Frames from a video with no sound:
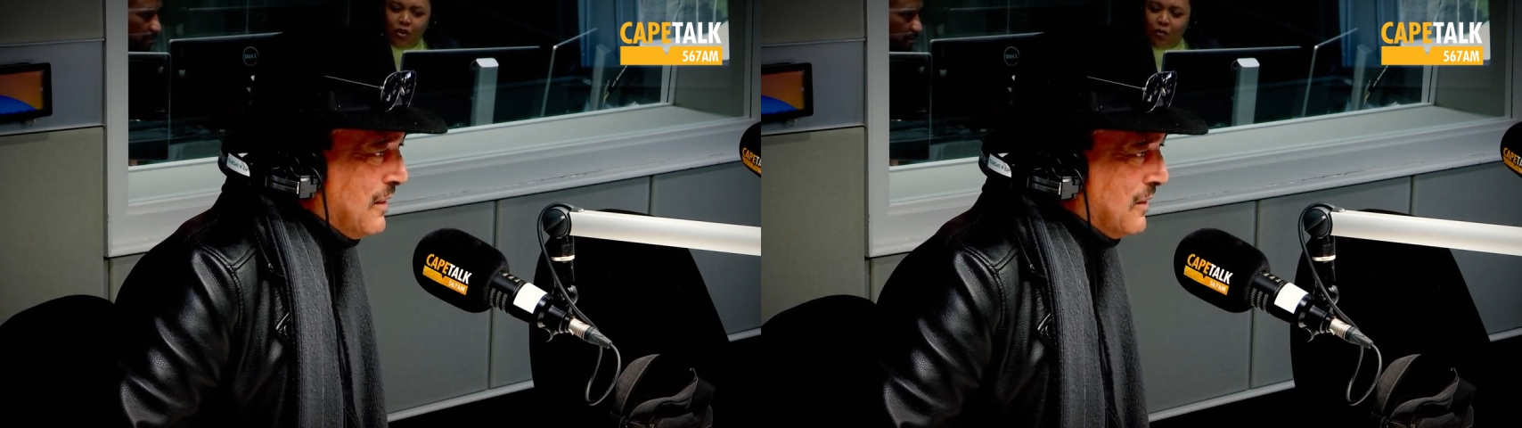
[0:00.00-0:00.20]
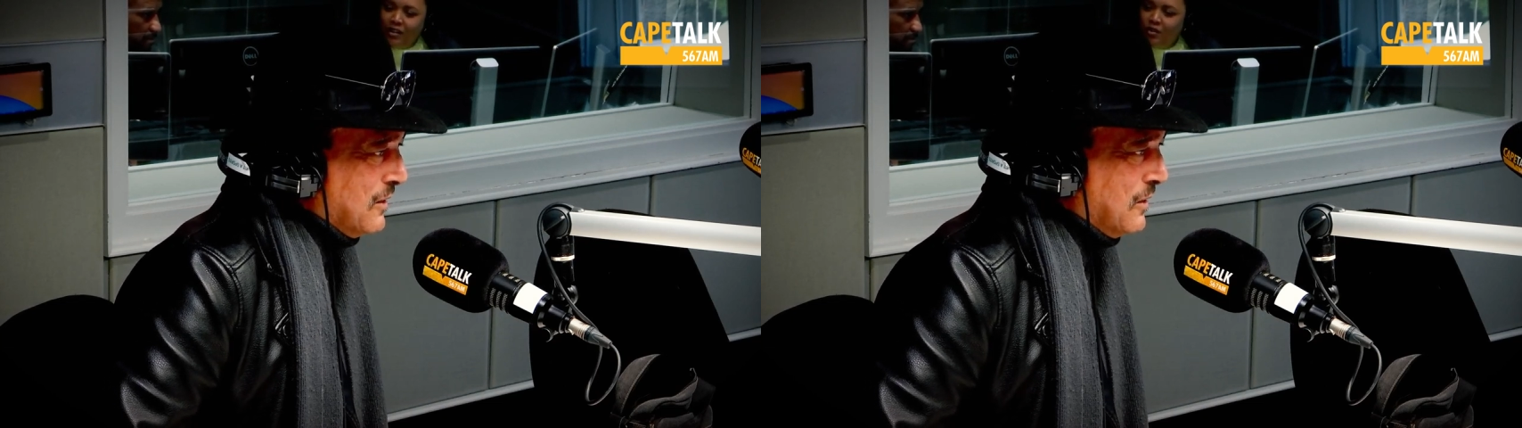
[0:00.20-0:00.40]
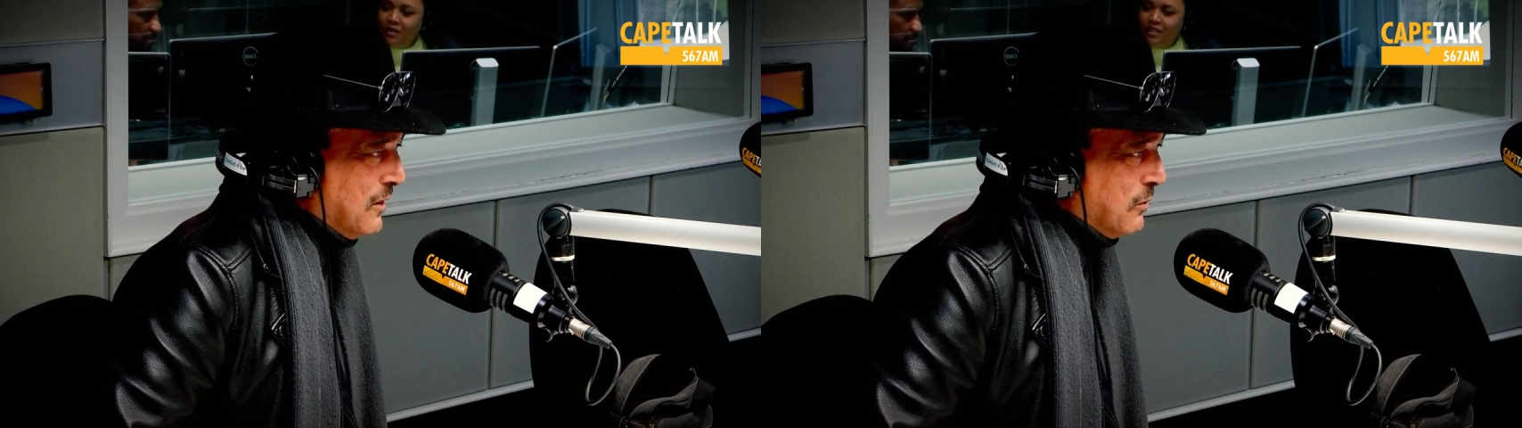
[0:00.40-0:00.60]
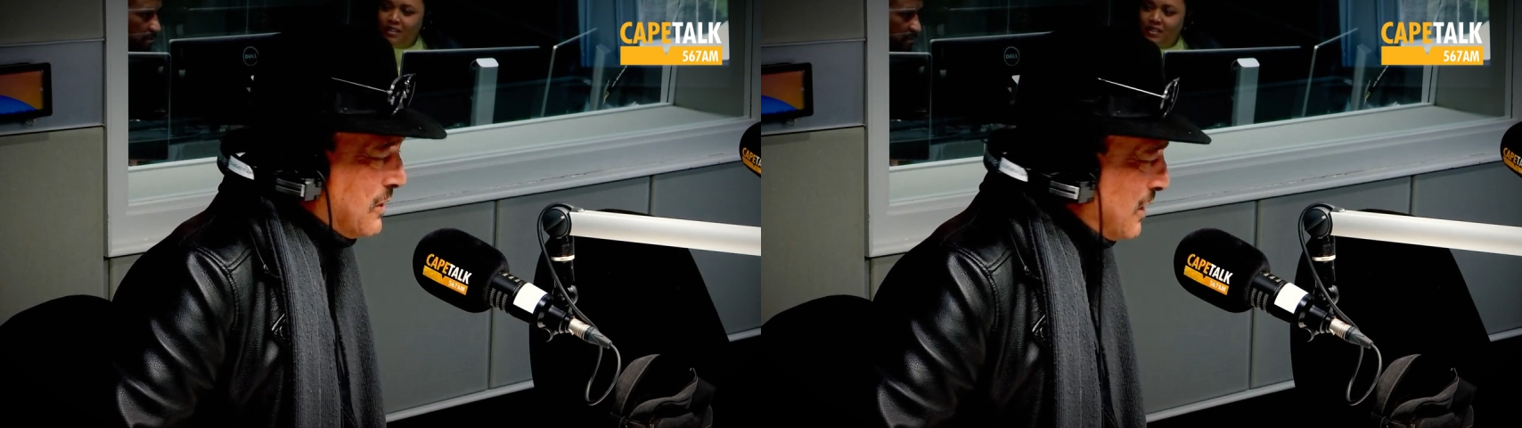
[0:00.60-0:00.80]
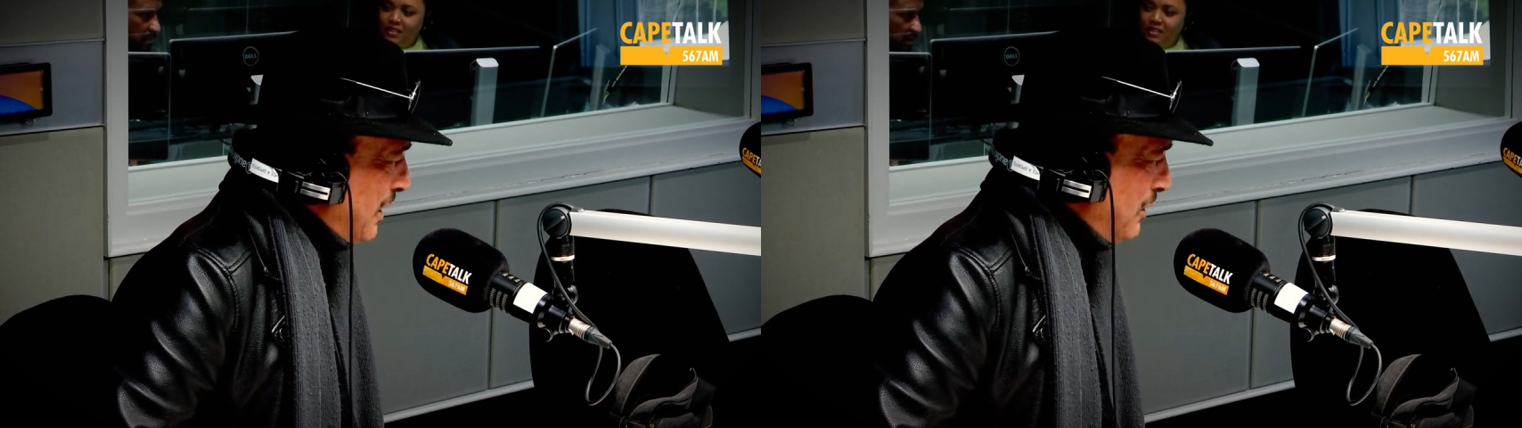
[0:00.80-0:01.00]
So there was
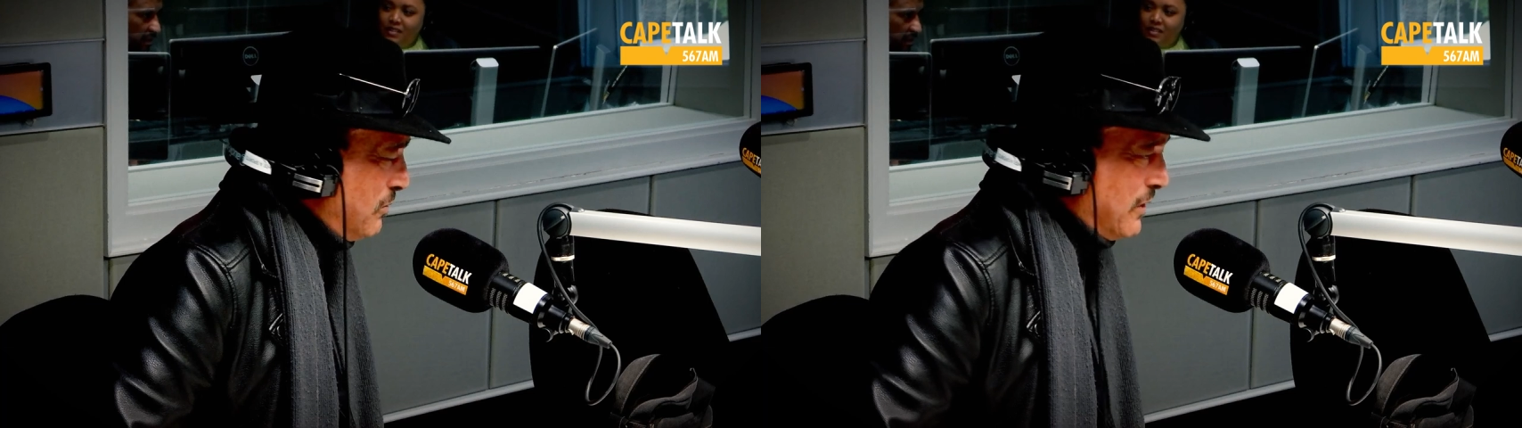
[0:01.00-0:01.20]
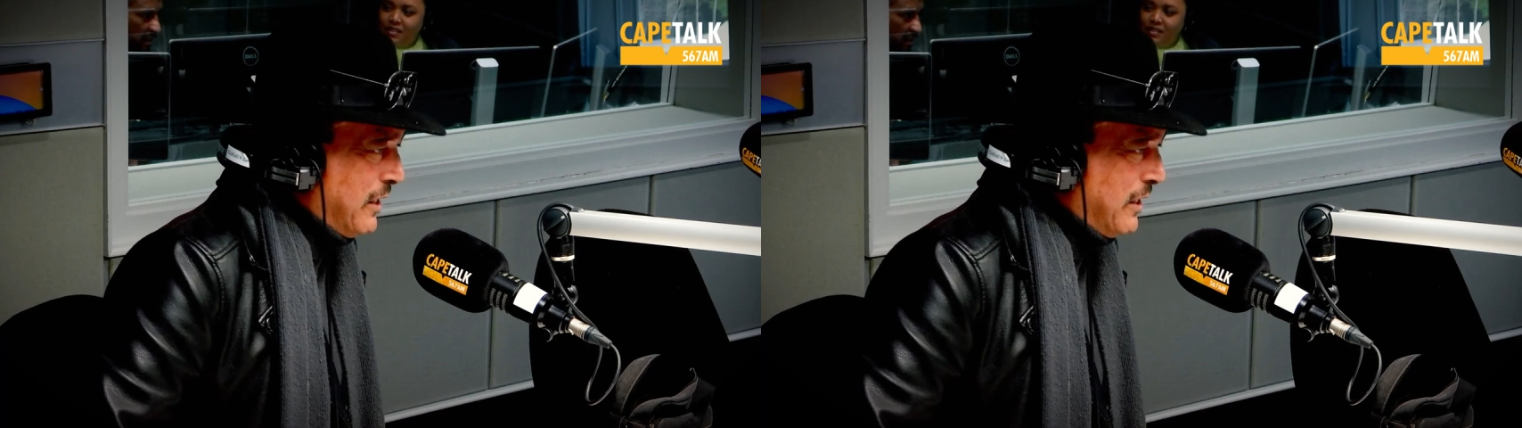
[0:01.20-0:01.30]
a kind of a